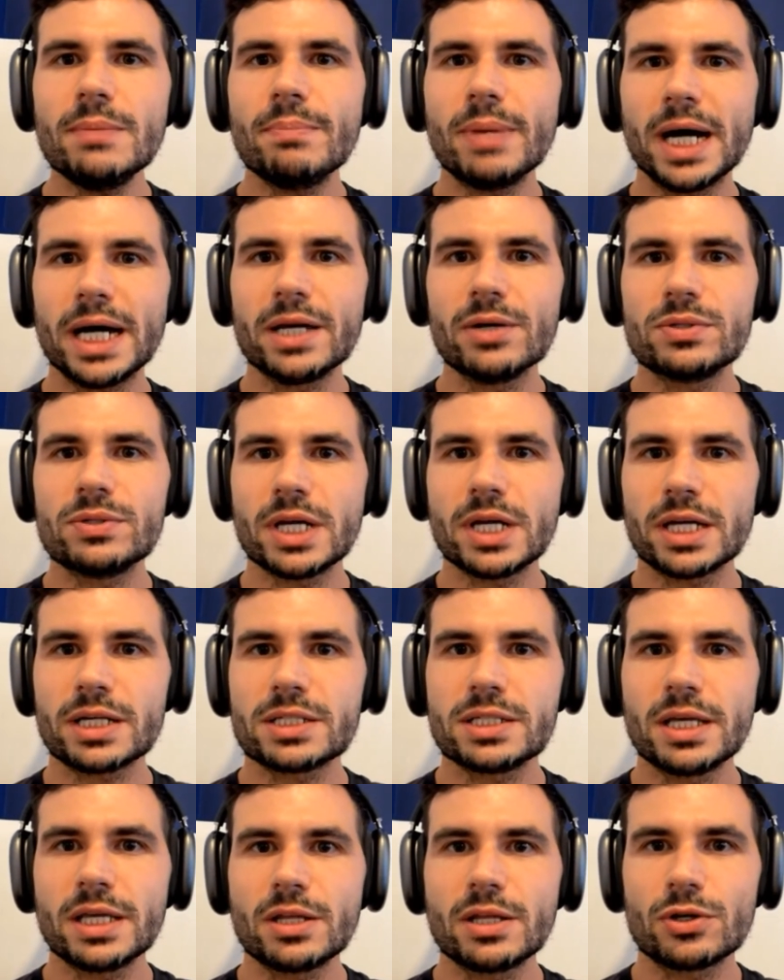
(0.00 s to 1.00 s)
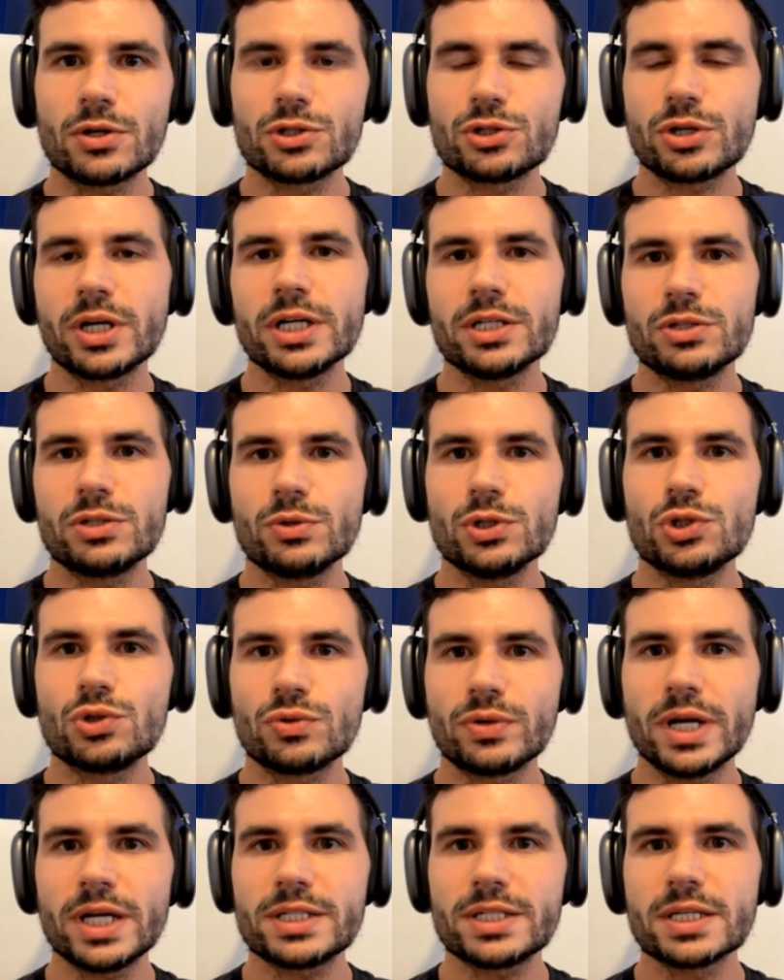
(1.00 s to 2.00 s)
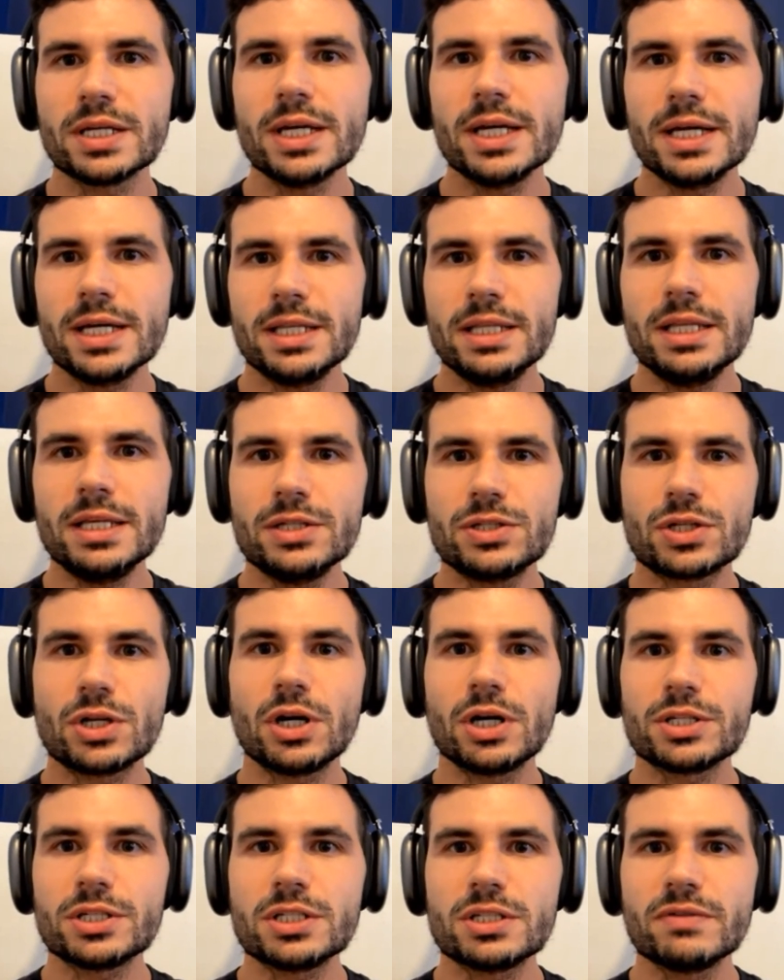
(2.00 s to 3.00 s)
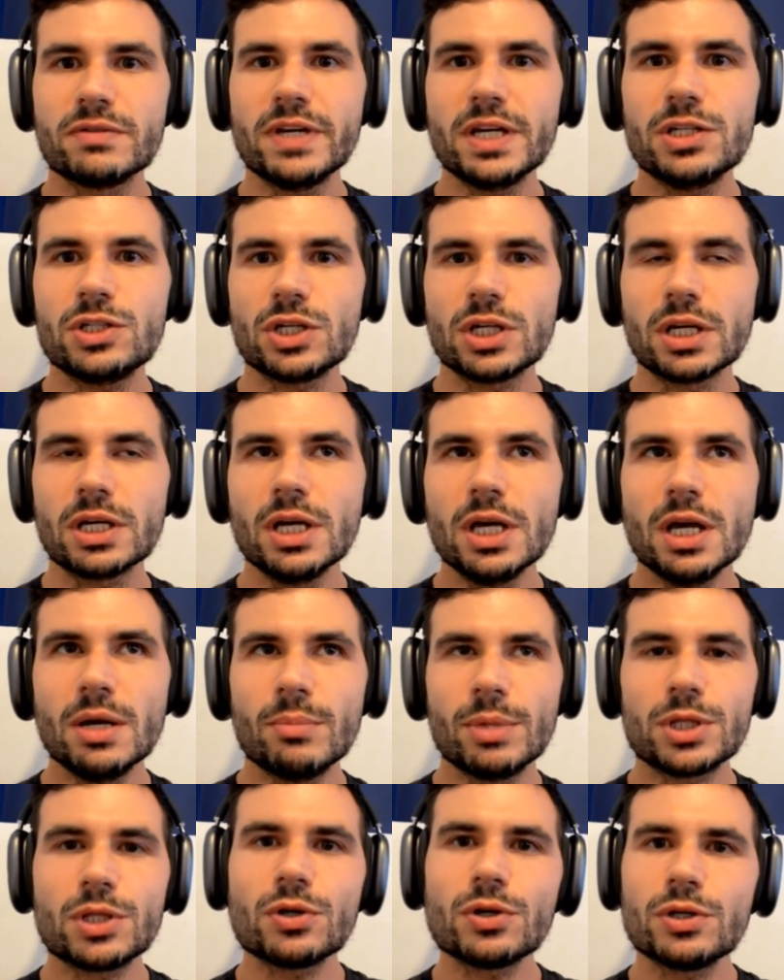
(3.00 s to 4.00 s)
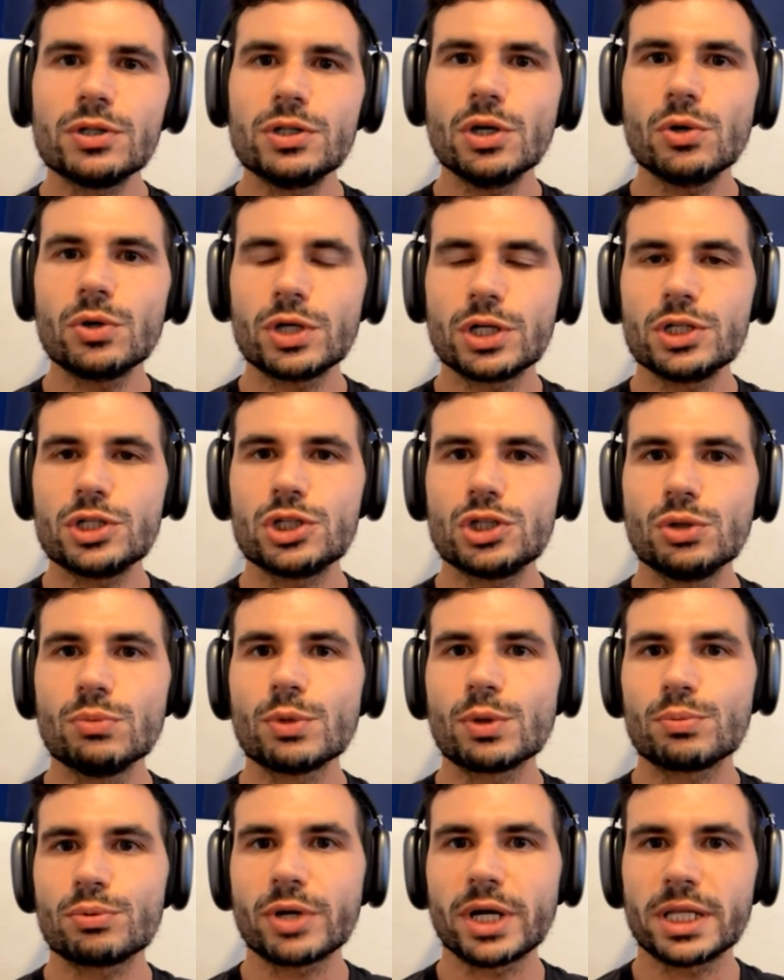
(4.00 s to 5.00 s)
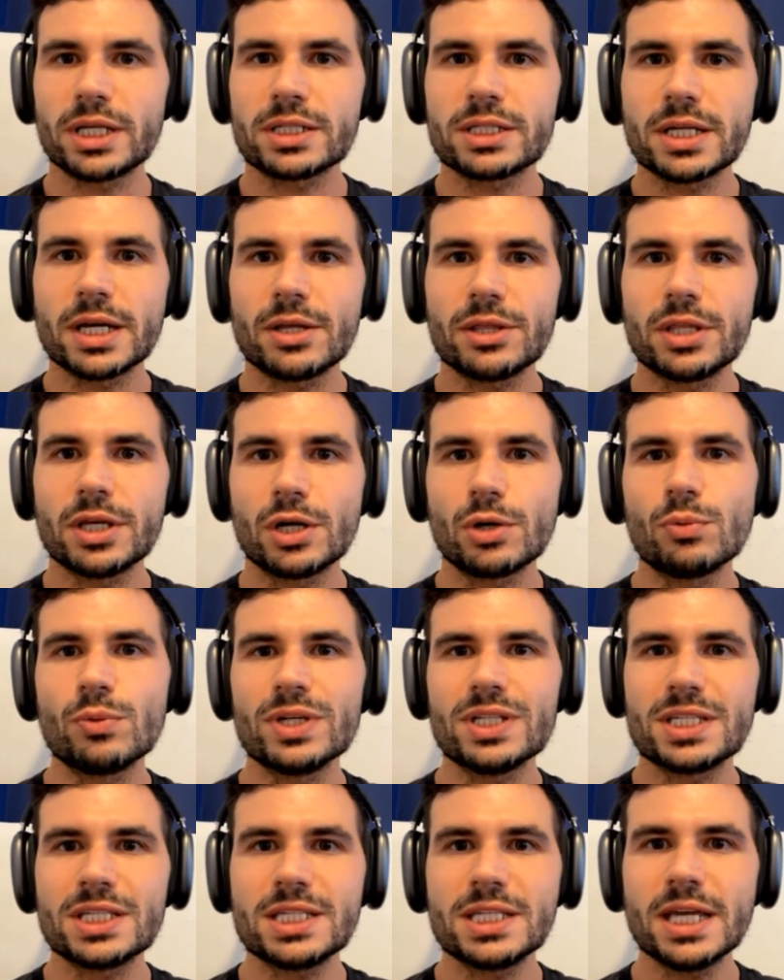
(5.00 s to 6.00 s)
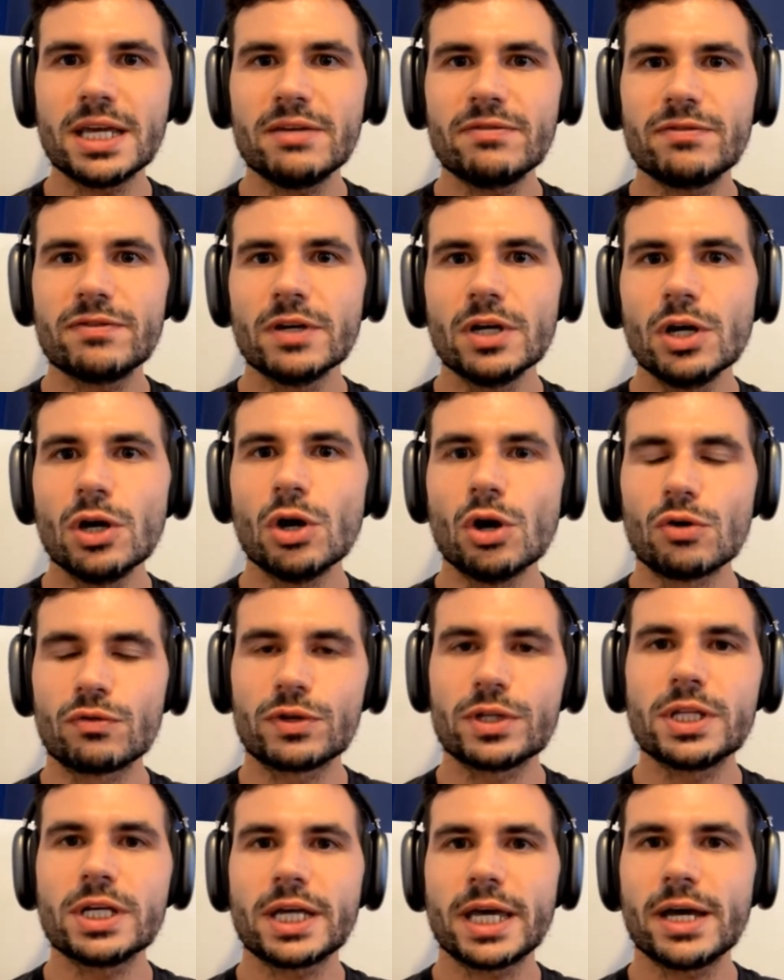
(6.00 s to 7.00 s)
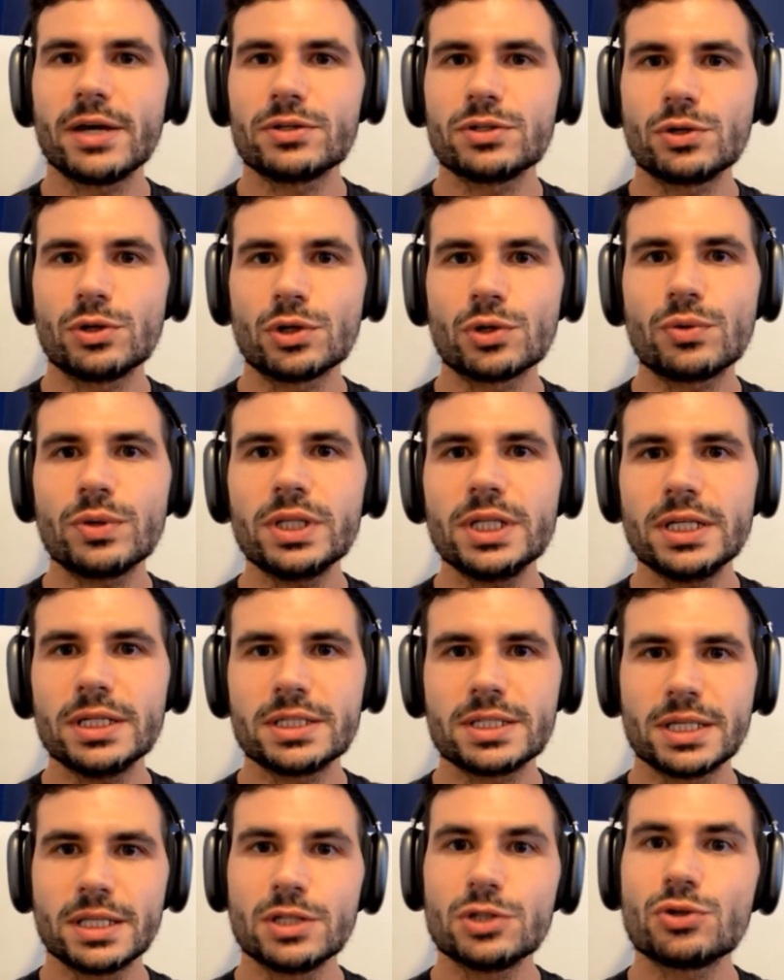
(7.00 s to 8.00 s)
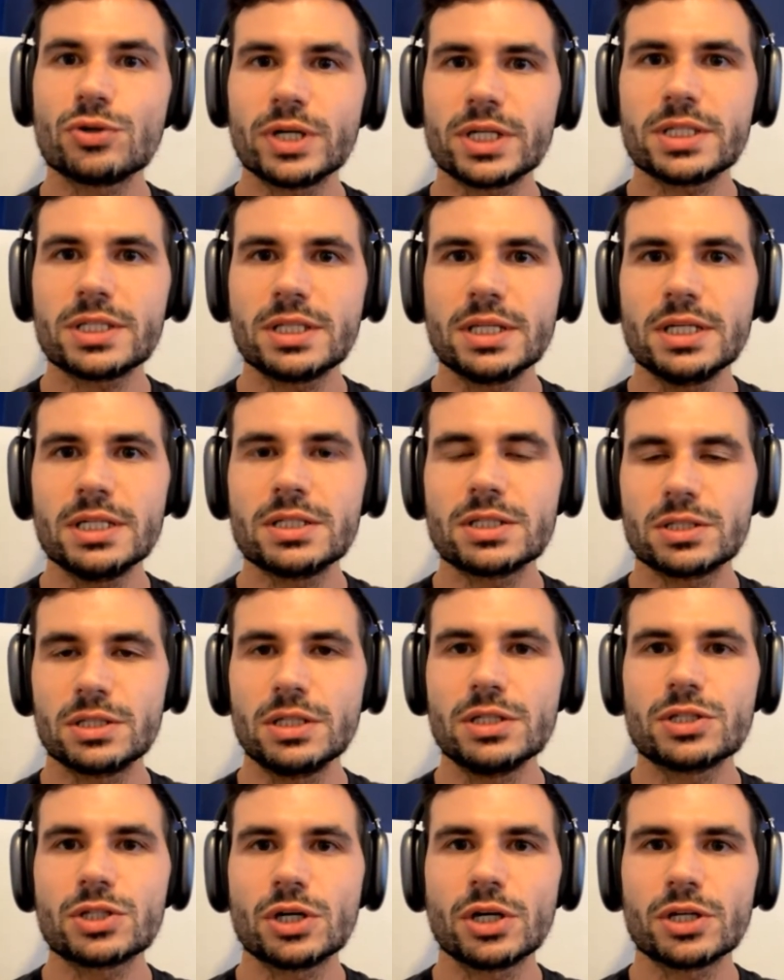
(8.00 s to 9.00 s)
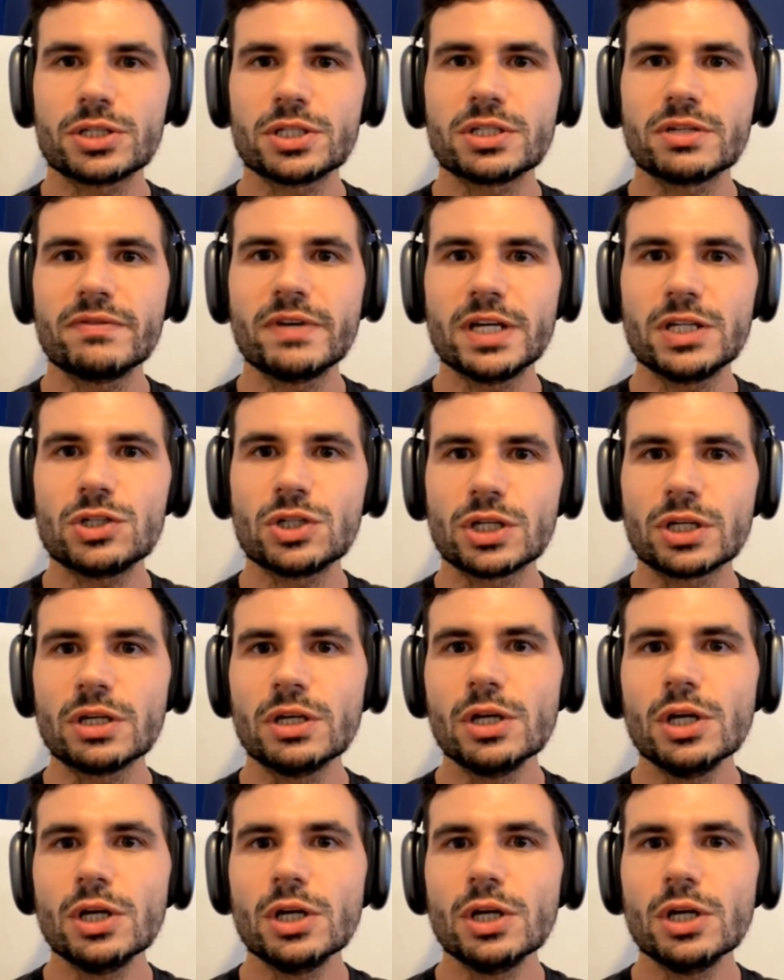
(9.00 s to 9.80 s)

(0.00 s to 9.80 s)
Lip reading: biotechs that are trying to address these causes of aging, but there are no consumer products out there with safe over-the-counter ingredients that address these causes of aging.